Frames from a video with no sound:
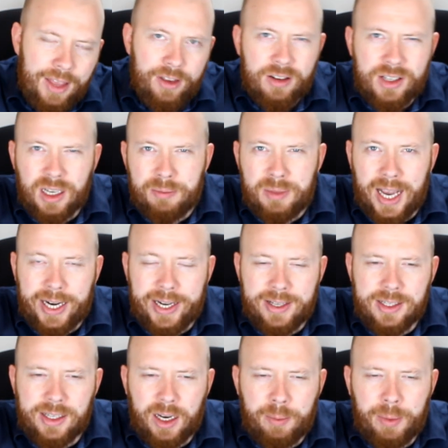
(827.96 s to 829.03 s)
There are some
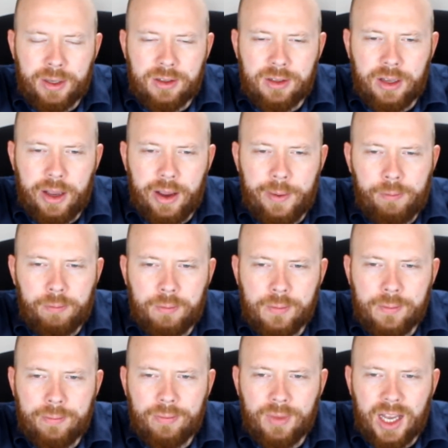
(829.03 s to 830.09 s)
tannins there, but
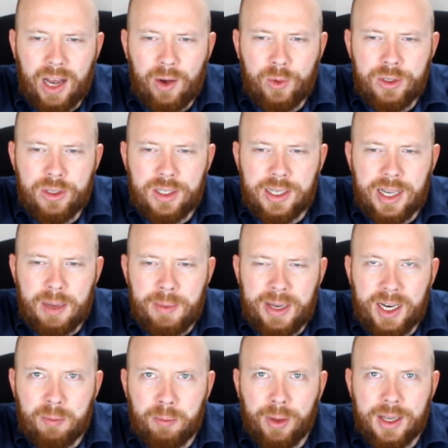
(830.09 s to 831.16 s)
I wouldn't say
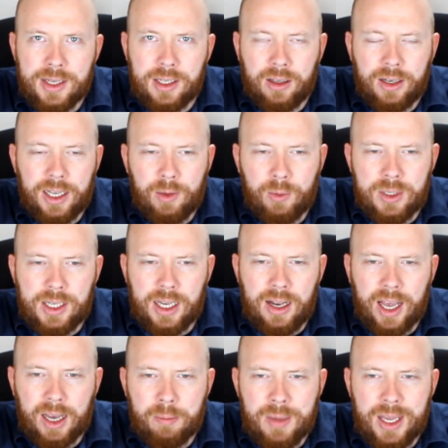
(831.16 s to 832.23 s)
medium plus on it. I would say
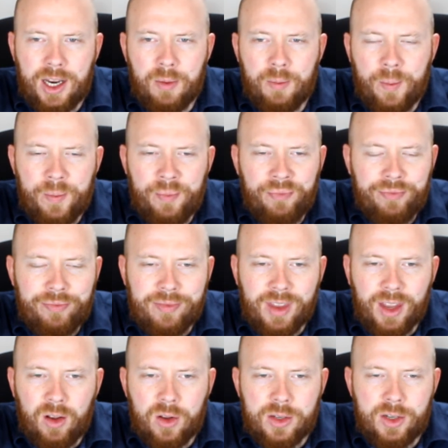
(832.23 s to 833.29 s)
like medium,
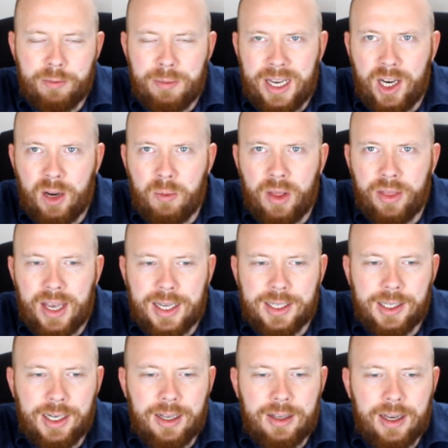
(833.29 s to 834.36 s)
also medium on the
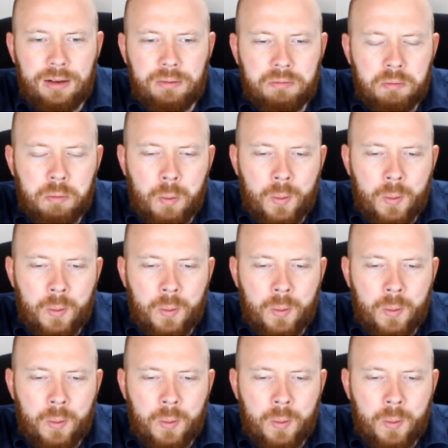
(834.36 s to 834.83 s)
acidity.